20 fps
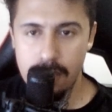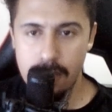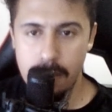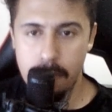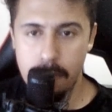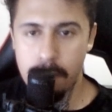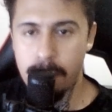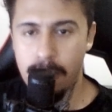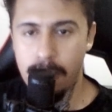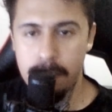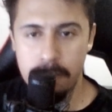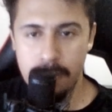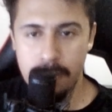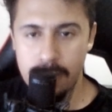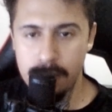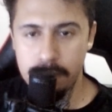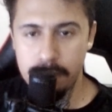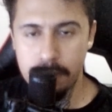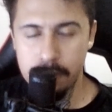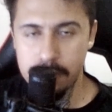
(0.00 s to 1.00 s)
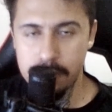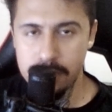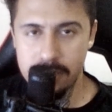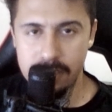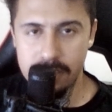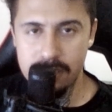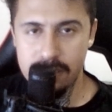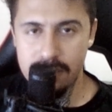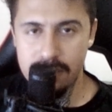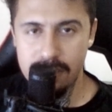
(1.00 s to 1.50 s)
by many
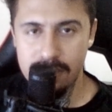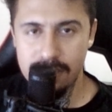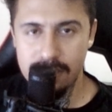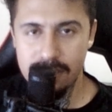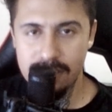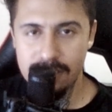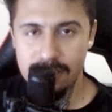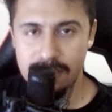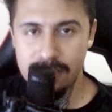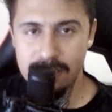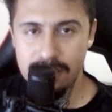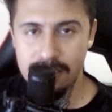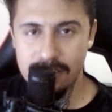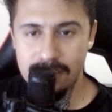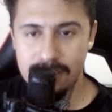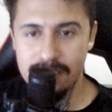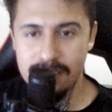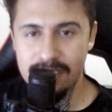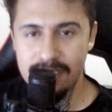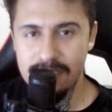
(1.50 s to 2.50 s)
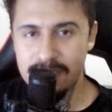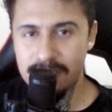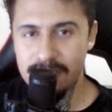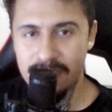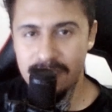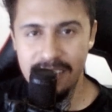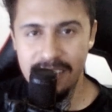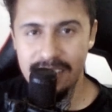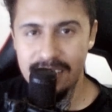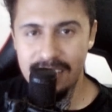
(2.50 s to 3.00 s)
publishers,
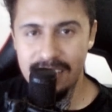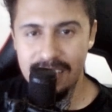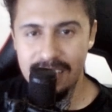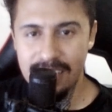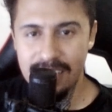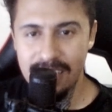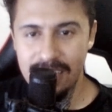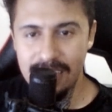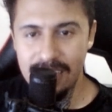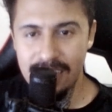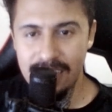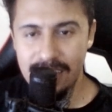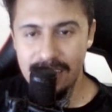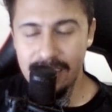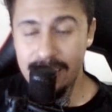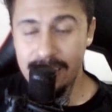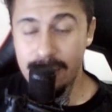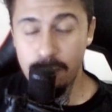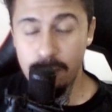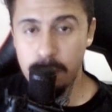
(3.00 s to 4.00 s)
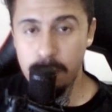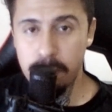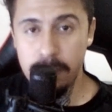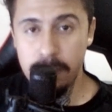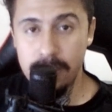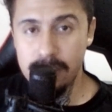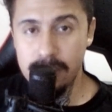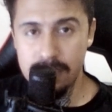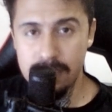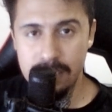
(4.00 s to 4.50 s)
right? They can
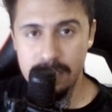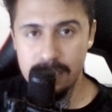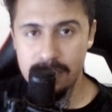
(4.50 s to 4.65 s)
repeat.